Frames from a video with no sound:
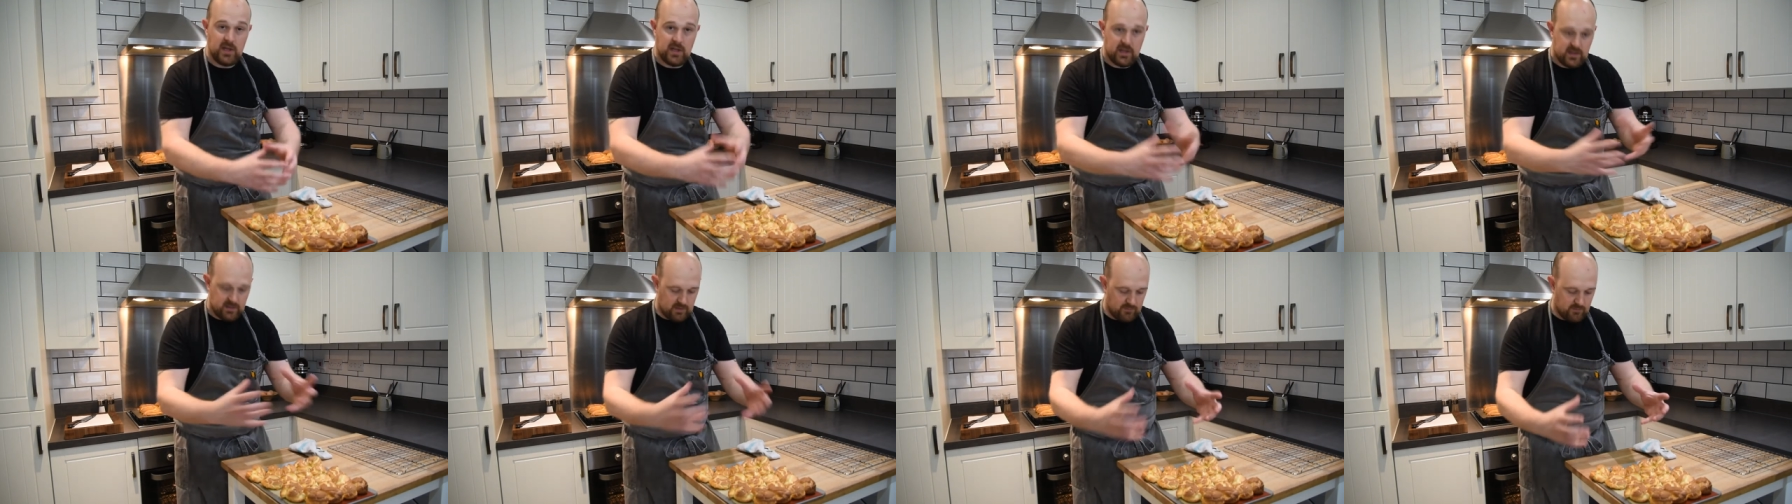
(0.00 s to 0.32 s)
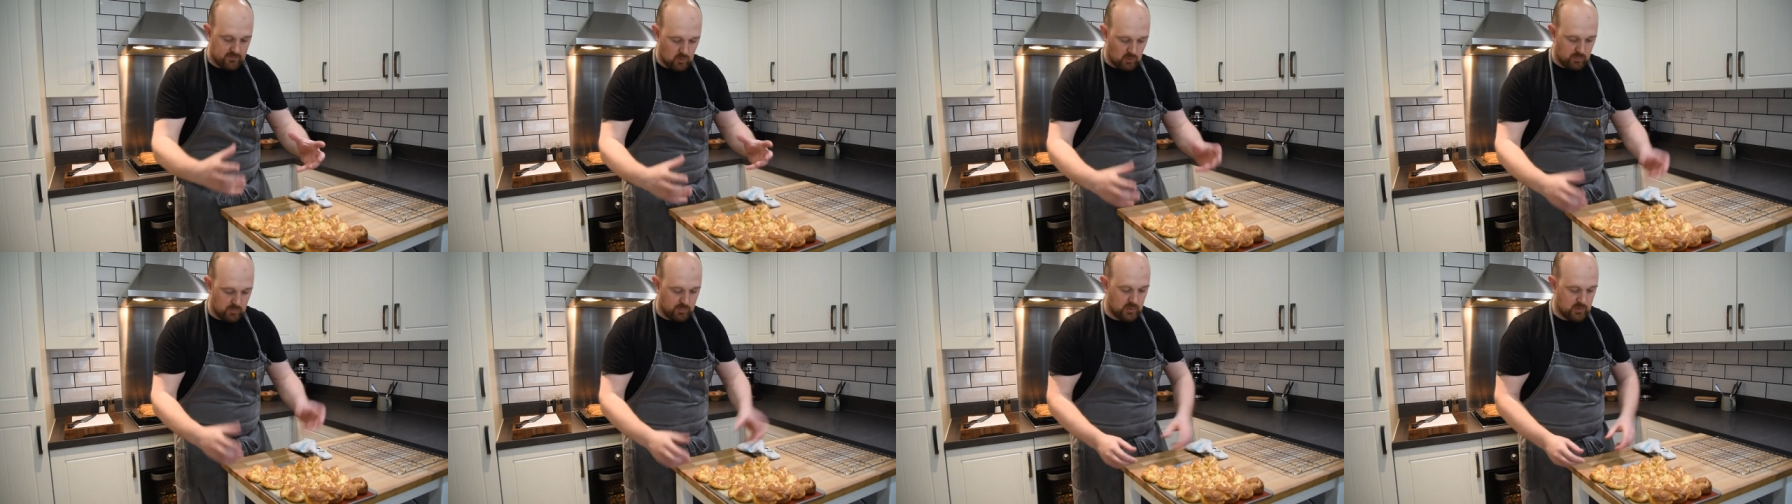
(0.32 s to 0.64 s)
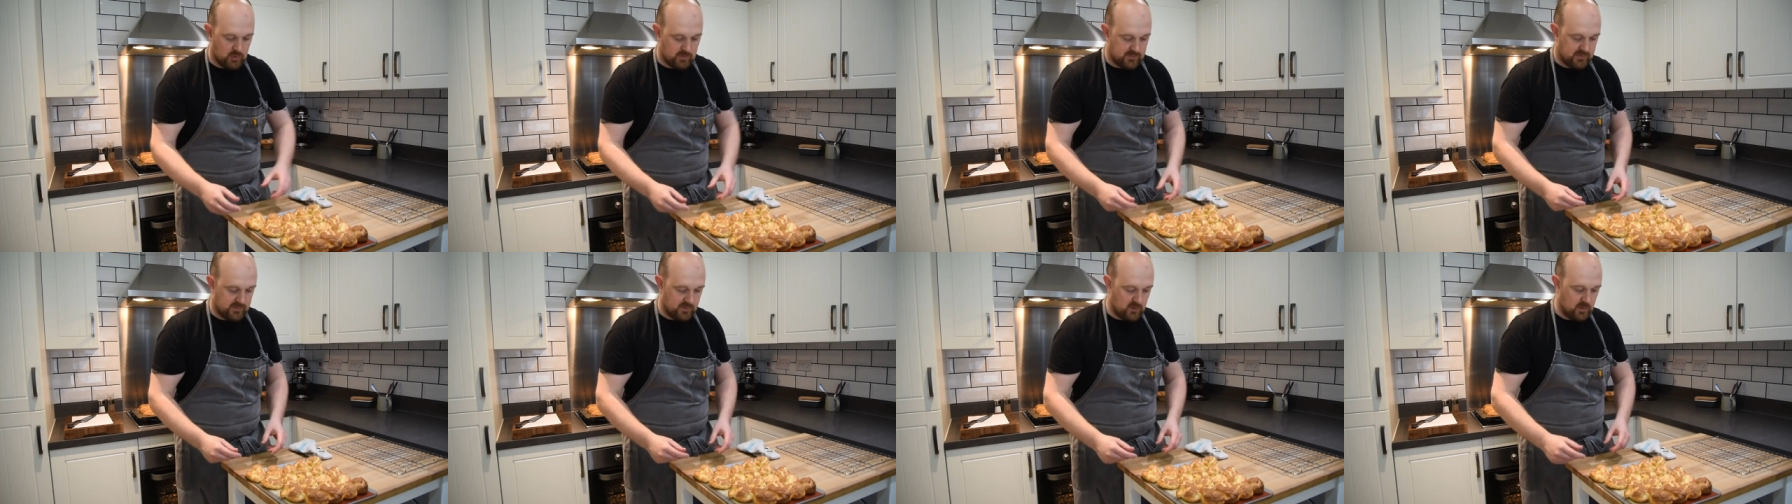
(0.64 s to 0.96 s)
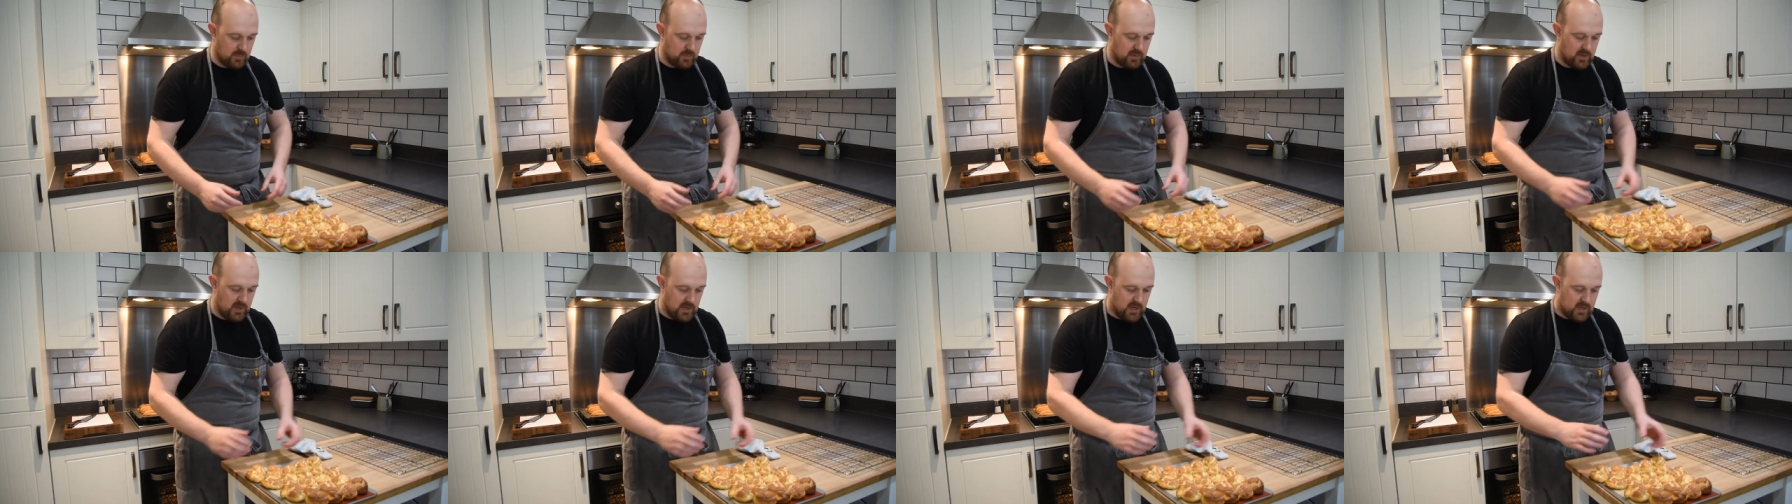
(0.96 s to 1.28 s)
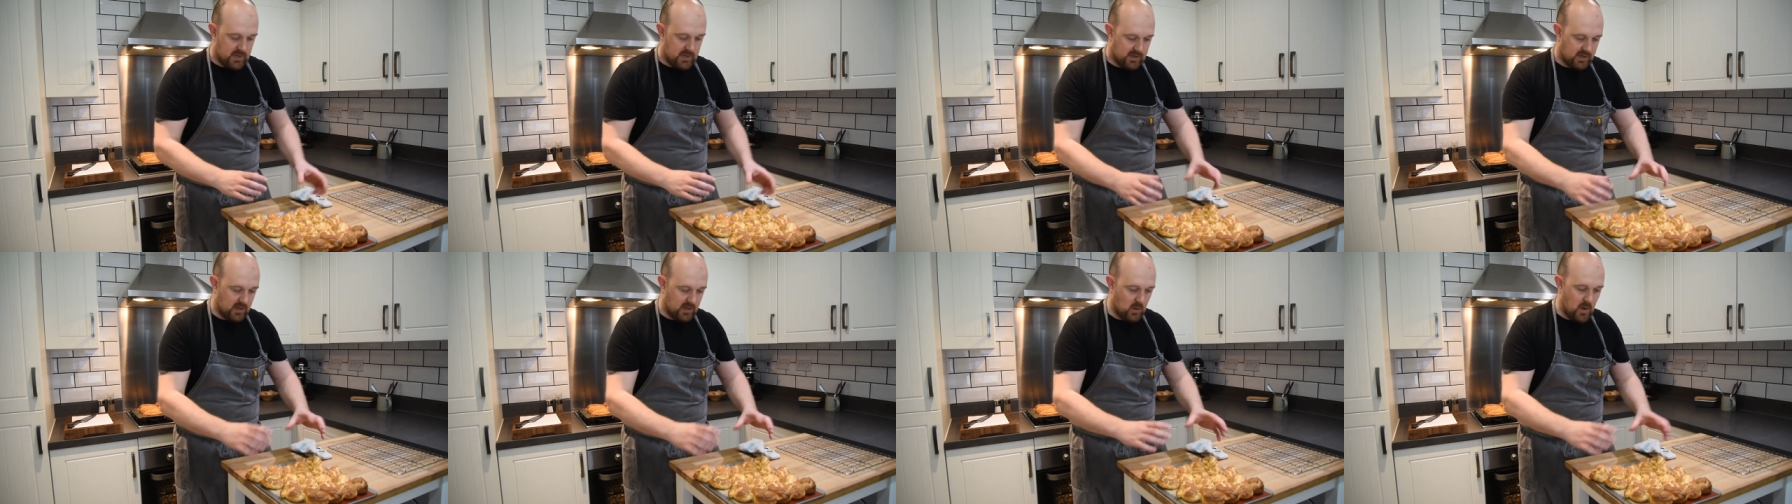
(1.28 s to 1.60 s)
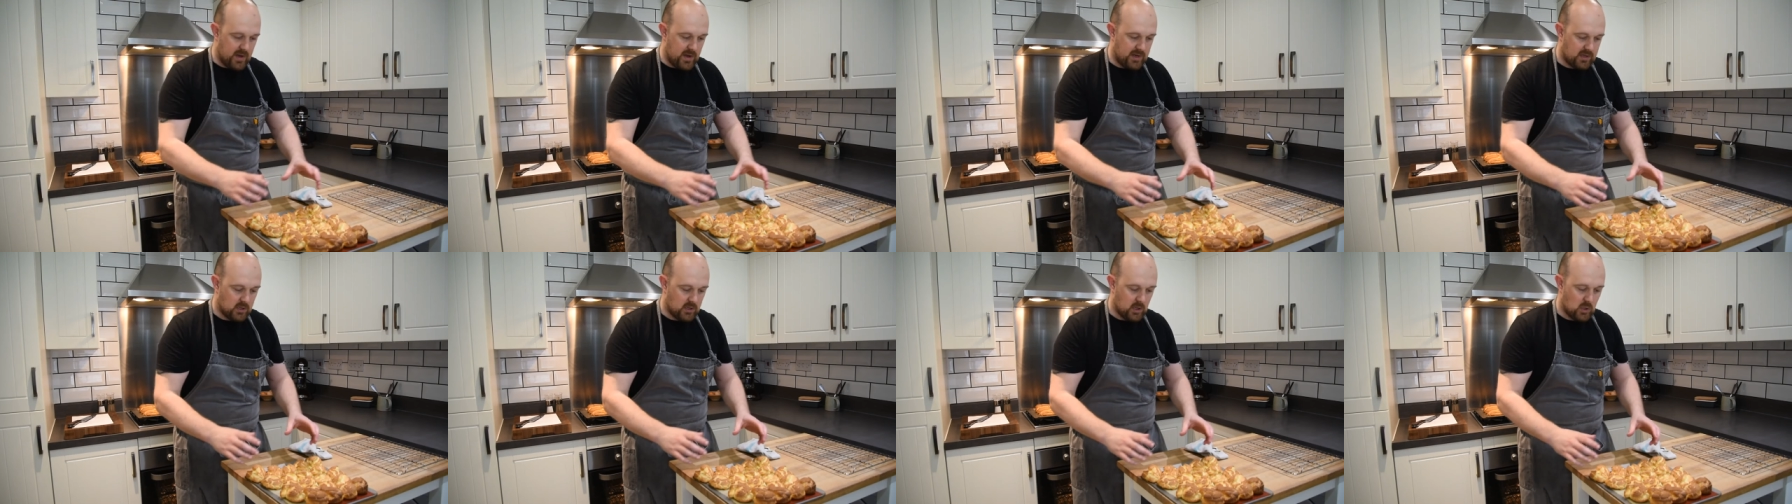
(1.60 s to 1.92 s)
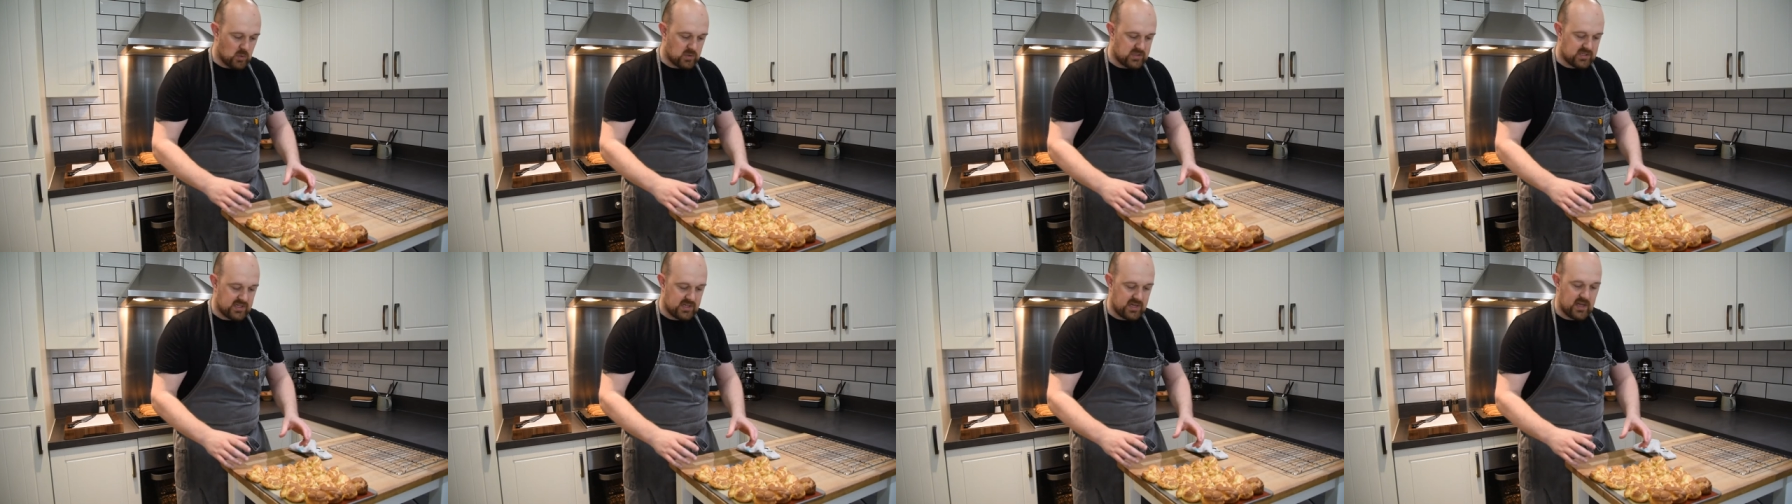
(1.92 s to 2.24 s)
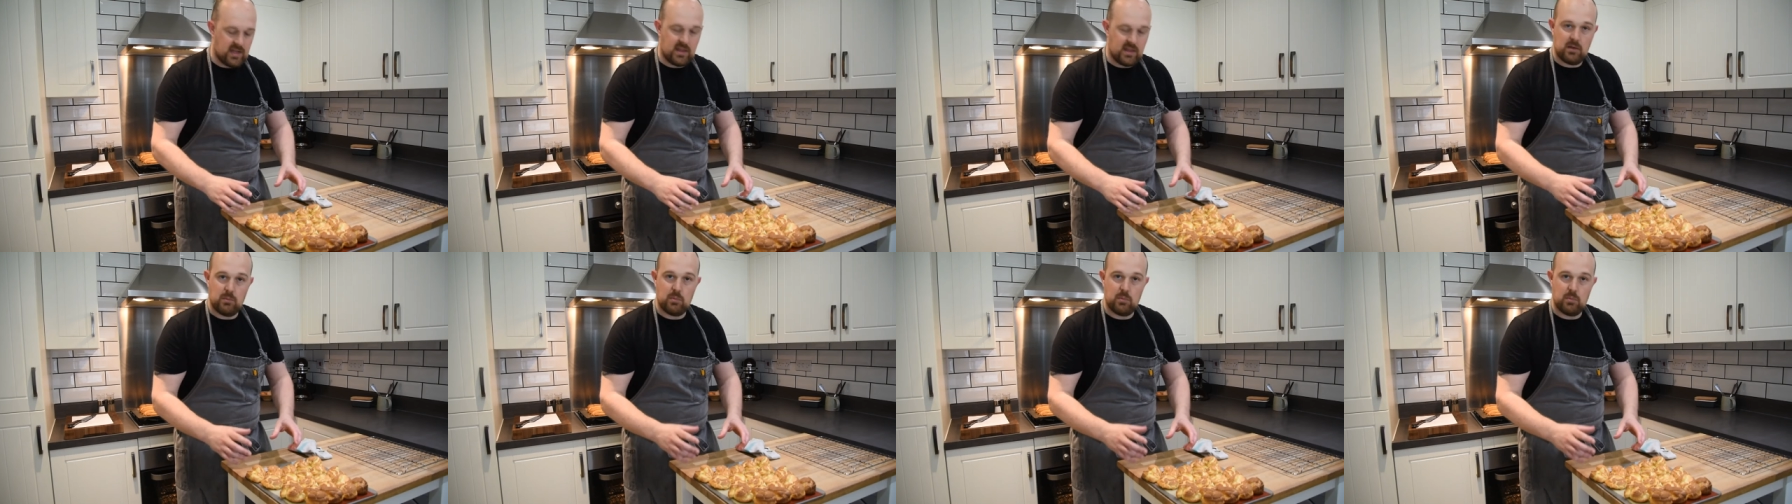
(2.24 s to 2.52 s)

They've all puffed up. They're quite close together,